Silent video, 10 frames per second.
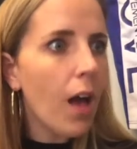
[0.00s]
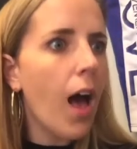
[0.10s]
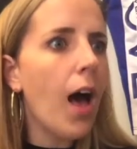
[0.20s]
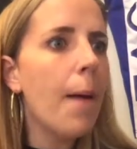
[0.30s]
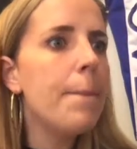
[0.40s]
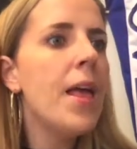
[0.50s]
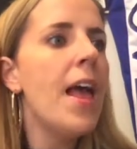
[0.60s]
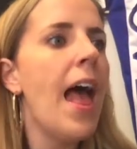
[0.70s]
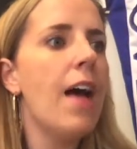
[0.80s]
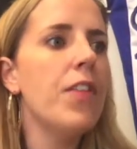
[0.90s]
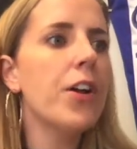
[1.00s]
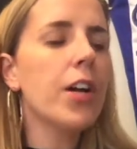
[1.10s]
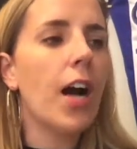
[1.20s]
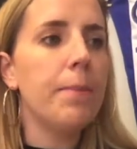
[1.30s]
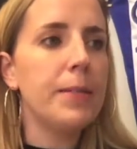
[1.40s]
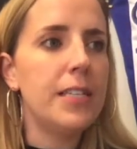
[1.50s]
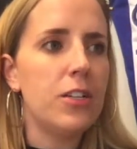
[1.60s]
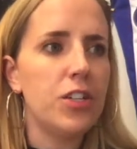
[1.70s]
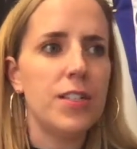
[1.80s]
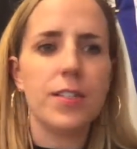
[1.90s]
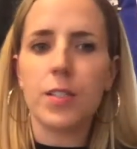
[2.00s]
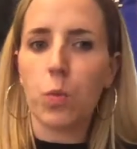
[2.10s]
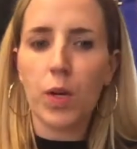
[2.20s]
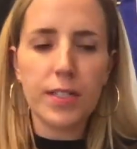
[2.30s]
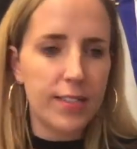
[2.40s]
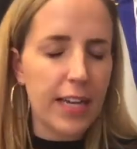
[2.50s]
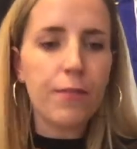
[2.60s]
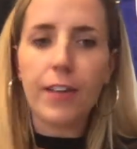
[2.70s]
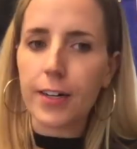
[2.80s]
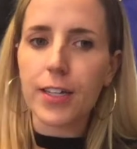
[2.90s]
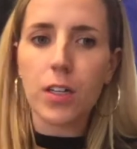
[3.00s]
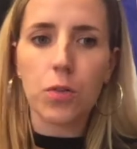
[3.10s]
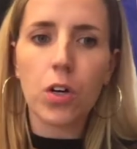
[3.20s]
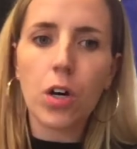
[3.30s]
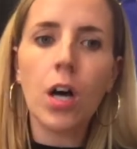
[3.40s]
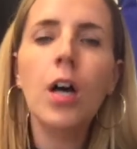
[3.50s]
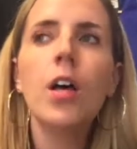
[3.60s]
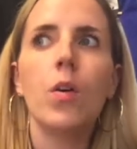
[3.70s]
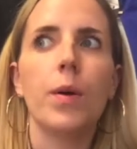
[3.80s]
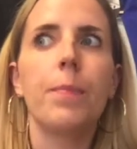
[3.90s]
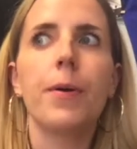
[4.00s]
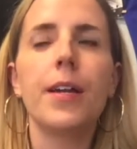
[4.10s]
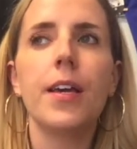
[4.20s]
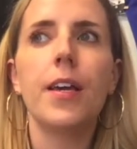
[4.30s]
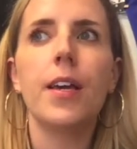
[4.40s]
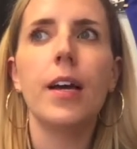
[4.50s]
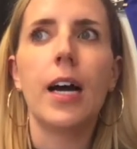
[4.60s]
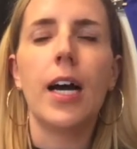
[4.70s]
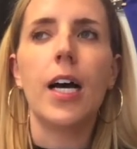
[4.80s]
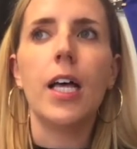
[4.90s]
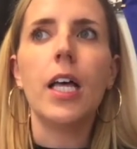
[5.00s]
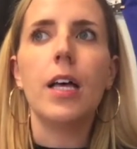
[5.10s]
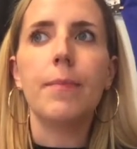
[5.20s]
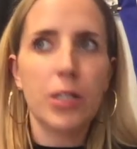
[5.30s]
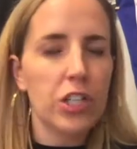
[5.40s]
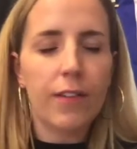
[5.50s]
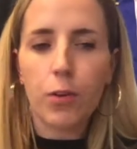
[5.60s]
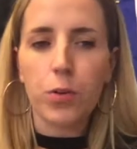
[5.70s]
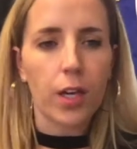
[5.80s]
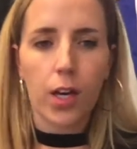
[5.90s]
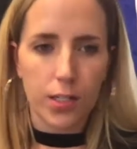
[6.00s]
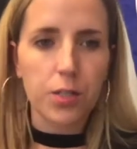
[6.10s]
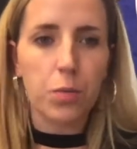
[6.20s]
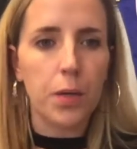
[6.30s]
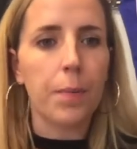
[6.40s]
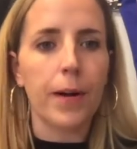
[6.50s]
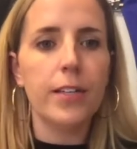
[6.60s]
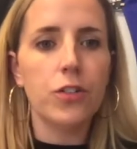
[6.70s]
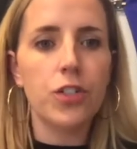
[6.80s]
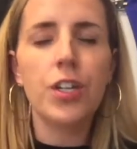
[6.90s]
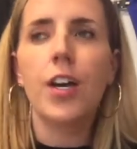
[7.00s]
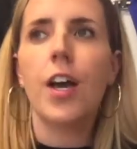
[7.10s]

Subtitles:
Um, and then our competitions, we stay very local. We pretty much have only gone to Woodbridge,